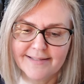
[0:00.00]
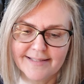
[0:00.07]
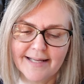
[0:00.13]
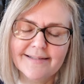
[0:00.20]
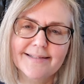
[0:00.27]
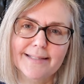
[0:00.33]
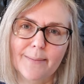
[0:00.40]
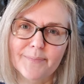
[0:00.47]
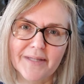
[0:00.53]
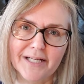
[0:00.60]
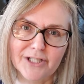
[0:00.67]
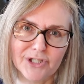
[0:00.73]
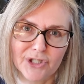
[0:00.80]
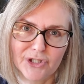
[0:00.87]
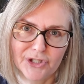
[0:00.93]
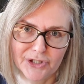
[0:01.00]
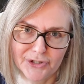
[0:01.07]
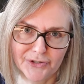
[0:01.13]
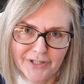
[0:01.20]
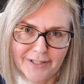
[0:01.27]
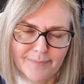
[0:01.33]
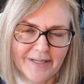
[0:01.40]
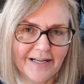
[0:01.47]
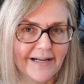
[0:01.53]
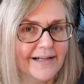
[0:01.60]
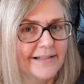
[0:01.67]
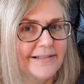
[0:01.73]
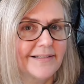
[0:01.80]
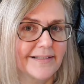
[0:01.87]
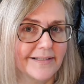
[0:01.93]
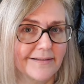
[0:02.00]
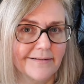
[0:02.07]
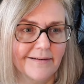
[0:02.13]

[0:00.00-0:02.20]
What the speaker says: sent something to Judy because,